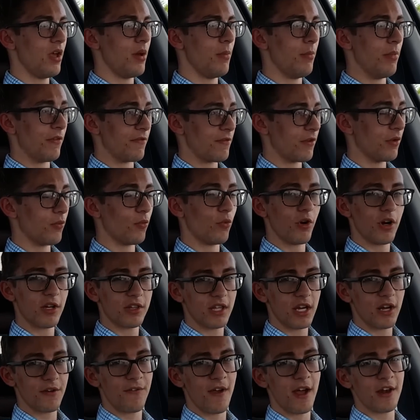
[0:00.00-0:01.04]
but for the work
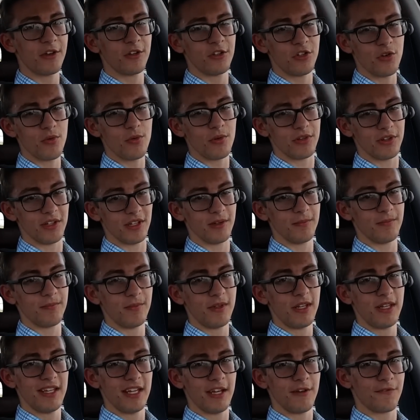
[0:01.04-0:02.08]
that I've had to do with it,
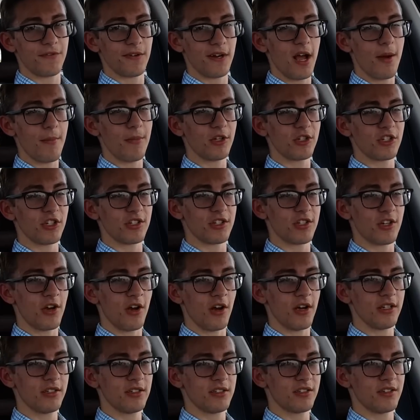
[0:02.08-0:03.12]
and for how much it's
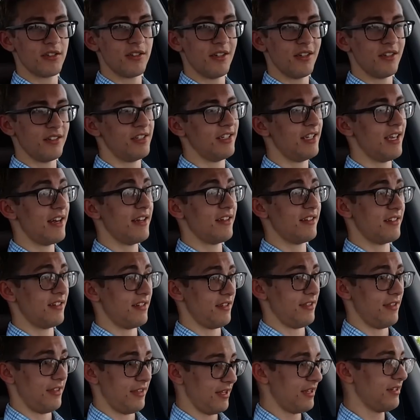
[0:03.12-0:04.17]
cost to get it to
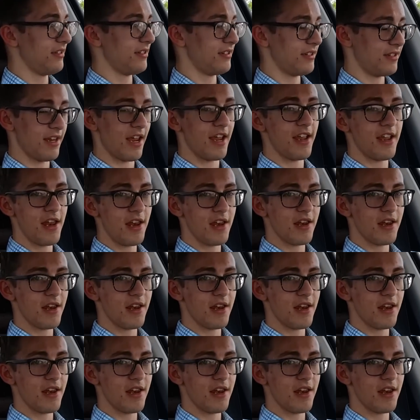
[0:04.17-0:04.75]
this state,